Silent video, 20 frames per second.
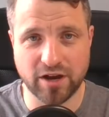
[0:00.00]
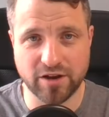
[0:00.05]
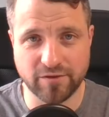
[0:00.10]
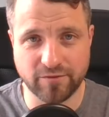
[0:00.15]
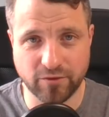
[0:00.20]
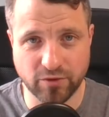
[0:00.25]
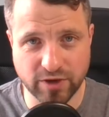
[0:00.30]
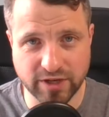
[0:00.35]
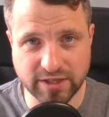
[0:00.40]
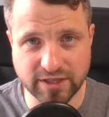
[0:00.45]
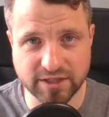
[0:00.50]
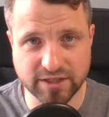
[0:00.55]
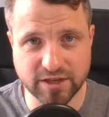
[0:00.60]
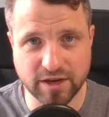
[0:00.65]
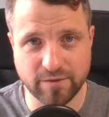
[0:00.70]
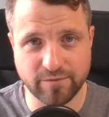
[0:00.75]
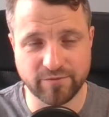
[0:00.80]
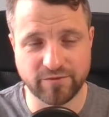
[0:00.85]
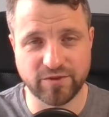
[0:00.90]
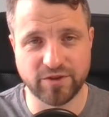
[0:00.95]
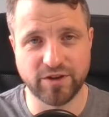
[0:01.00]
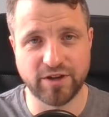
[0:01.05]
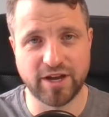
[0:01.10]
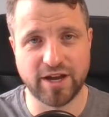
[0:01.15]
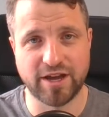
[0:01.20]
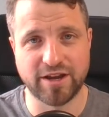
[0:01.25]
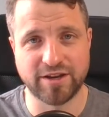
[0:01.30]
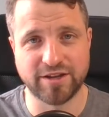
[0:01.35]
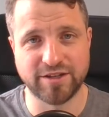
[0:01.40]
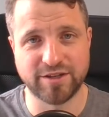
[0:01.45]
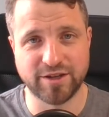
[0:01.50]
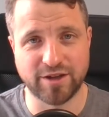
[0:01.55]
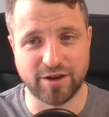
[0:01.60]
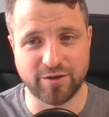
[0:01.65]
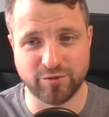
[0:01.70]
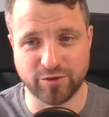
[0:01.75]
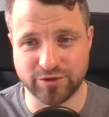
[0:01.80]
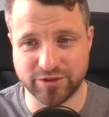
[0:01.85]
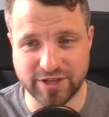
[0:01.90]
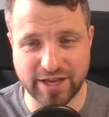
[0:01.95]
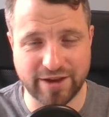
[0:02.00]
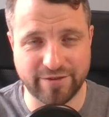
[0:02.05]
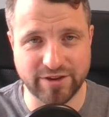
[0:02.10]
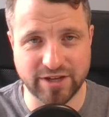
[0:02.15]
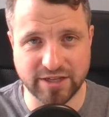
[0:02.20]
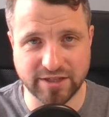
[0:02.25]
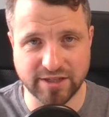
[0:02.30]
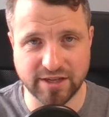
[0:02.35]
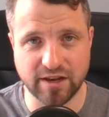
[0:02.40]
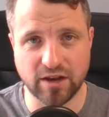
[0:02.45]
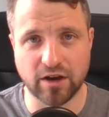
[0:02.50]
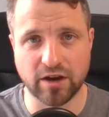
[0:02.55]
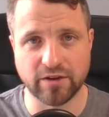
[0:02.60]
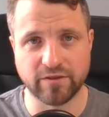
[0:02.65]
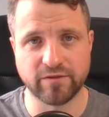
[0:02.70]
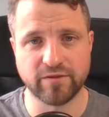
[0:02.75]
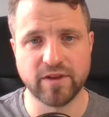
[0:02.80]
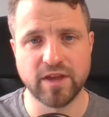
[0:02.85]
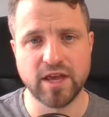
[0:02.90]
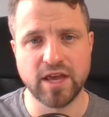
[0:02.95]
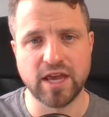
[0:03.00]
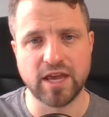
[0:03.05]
I avoid discomfort and I want to have an easy life.